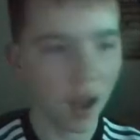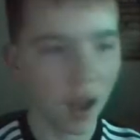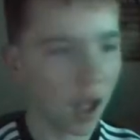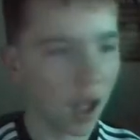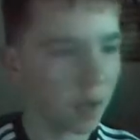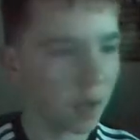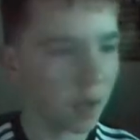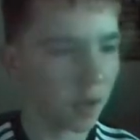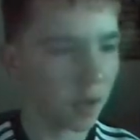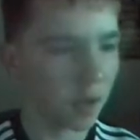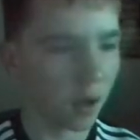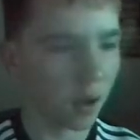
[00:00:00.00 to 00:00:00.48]

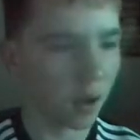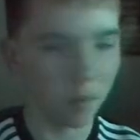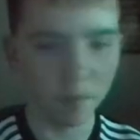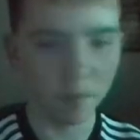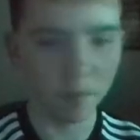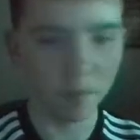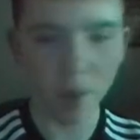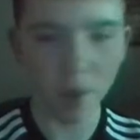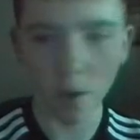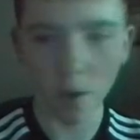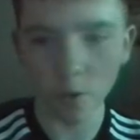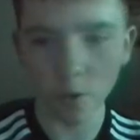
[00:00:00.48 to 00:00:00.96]
And we are
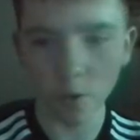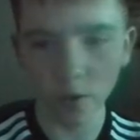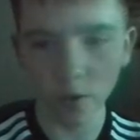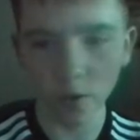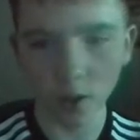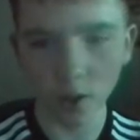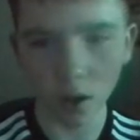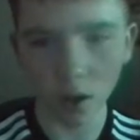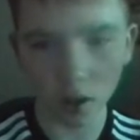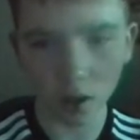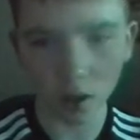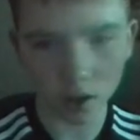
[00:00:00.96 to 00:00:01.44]
both
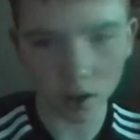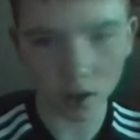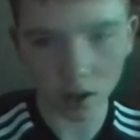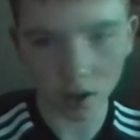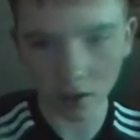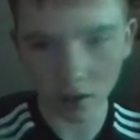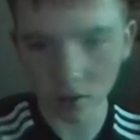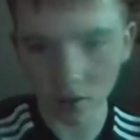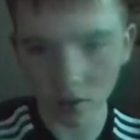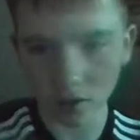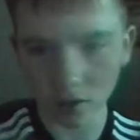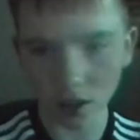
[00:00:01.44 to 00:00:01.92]
lost
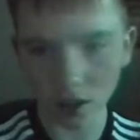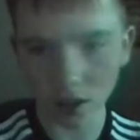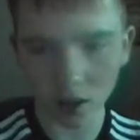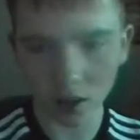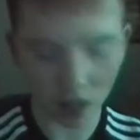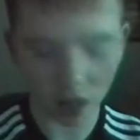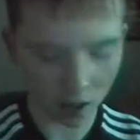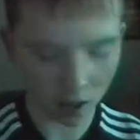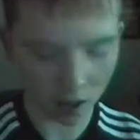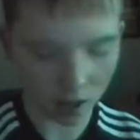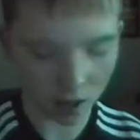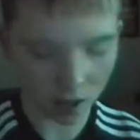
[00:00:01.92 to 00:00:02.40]
and this
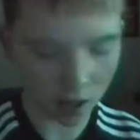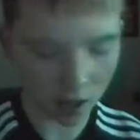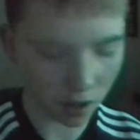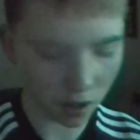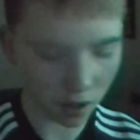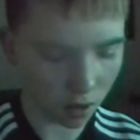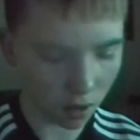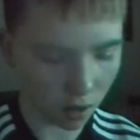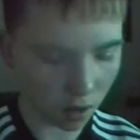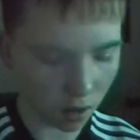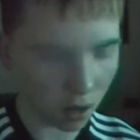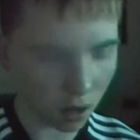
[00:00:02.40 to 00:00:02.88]
guy
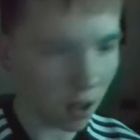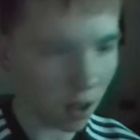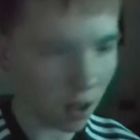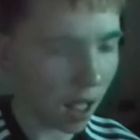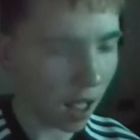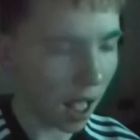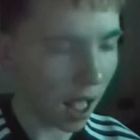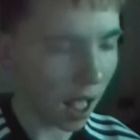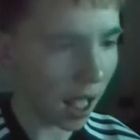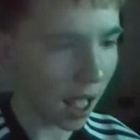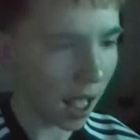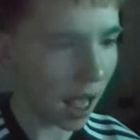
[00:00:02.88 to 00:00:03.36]
here.
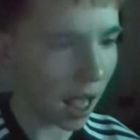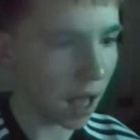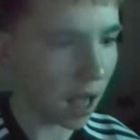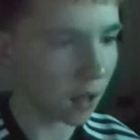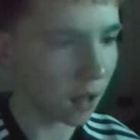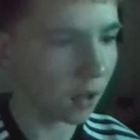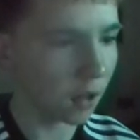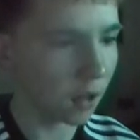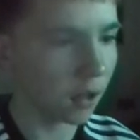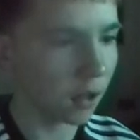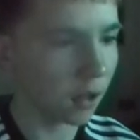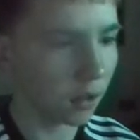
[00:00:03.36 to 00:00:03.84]

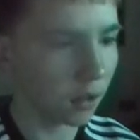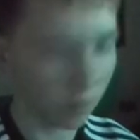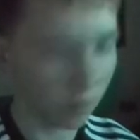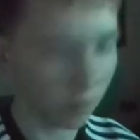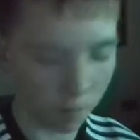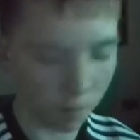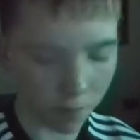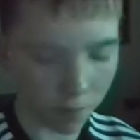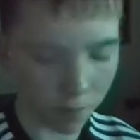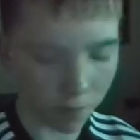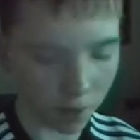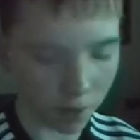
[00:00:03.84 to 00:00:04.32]
Hell.
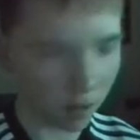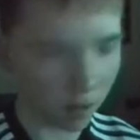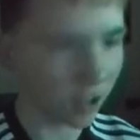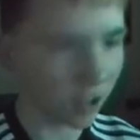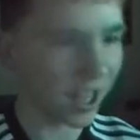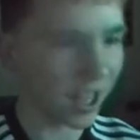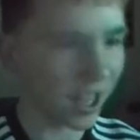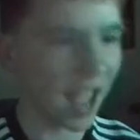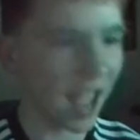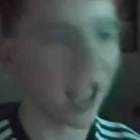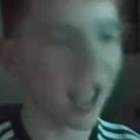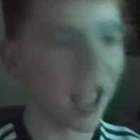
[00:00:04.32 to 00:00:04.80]

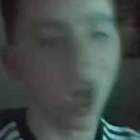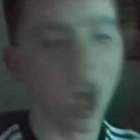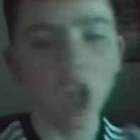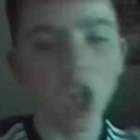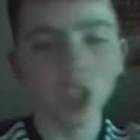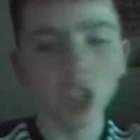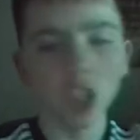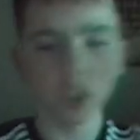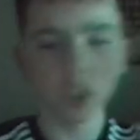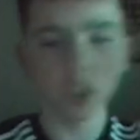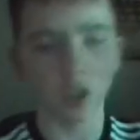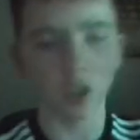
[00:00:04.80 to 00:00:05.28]
Okay.
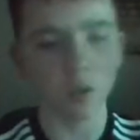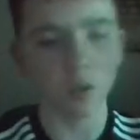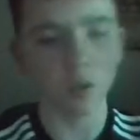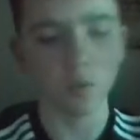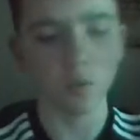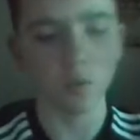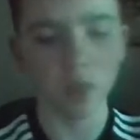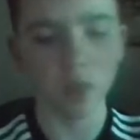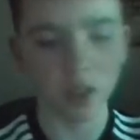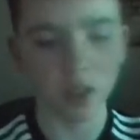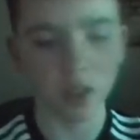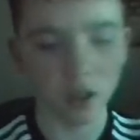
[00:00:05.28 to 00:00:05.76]
So
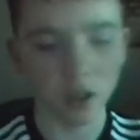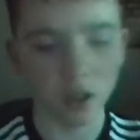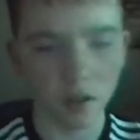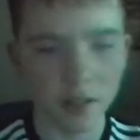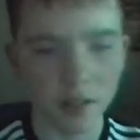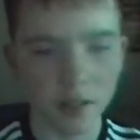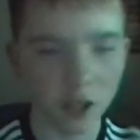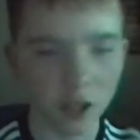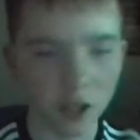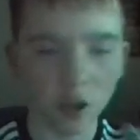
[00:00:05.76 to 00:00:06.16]
we're just going to